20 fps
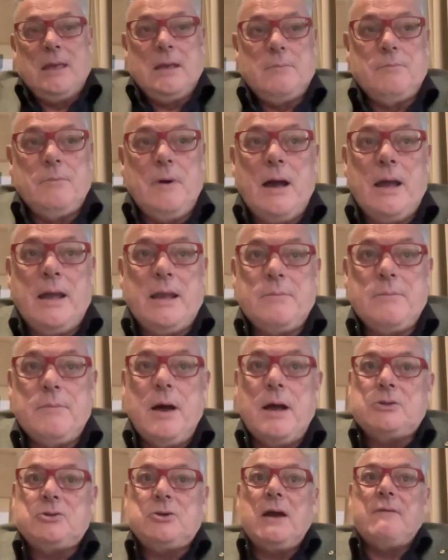
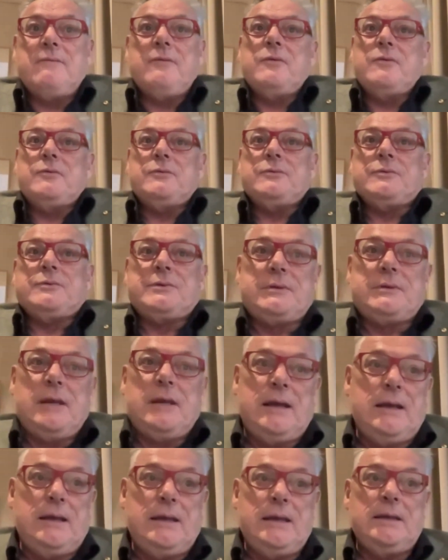my travels.
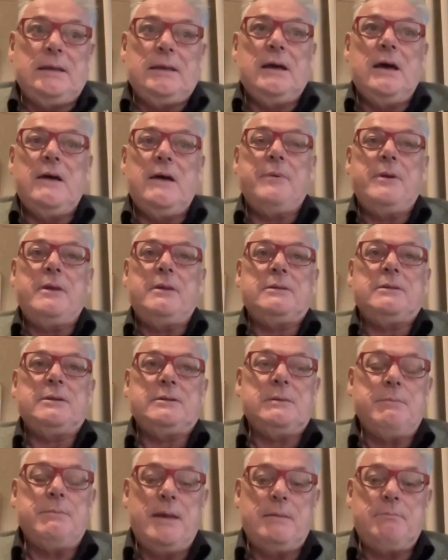I've been to
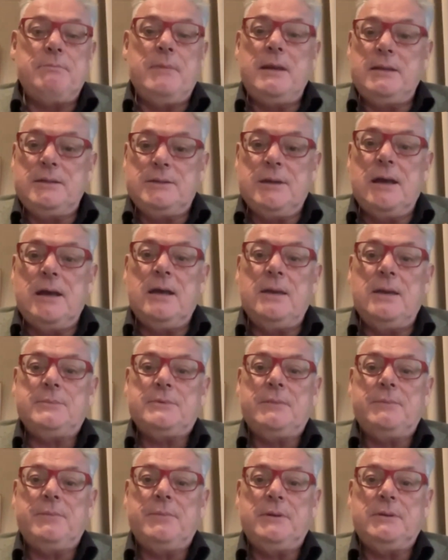Tibet many times.
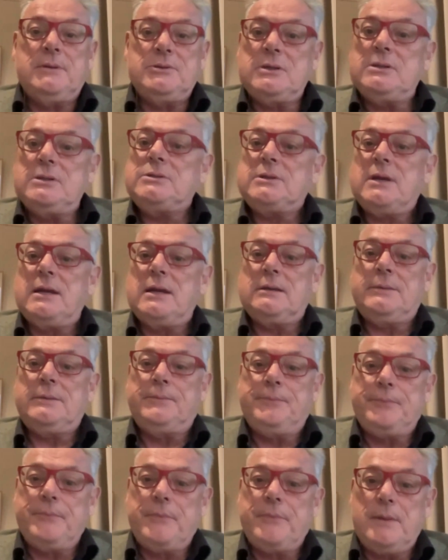I've been to Xinjiang
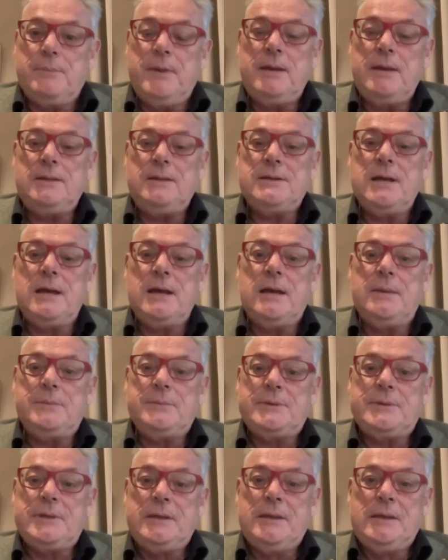many
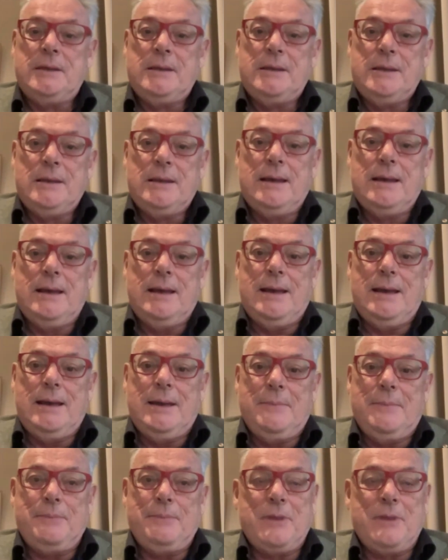times.
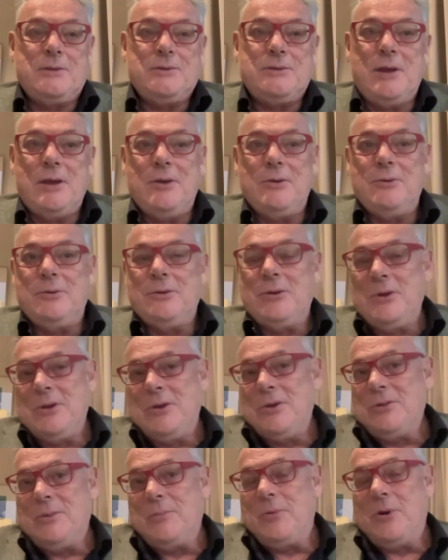So
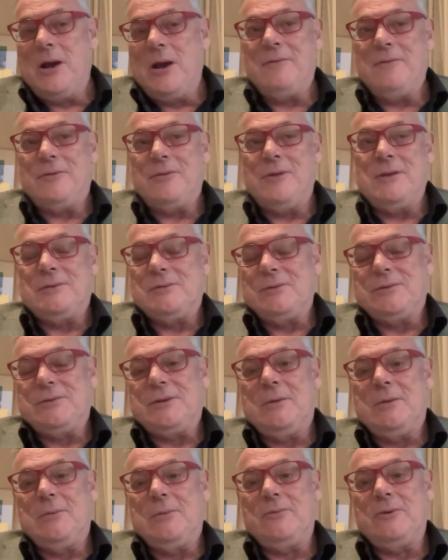the private things
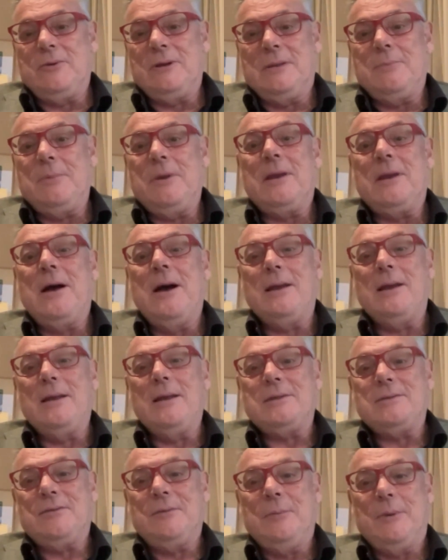also were really big
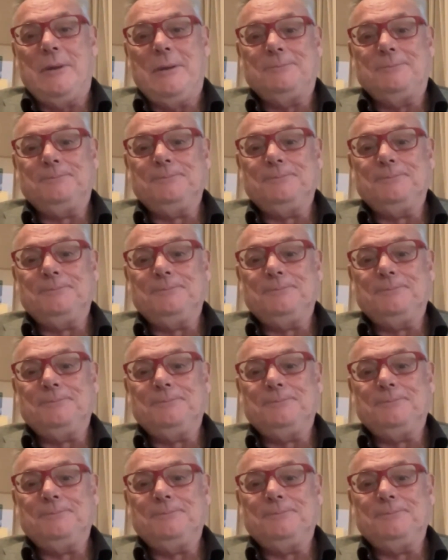highlights for me.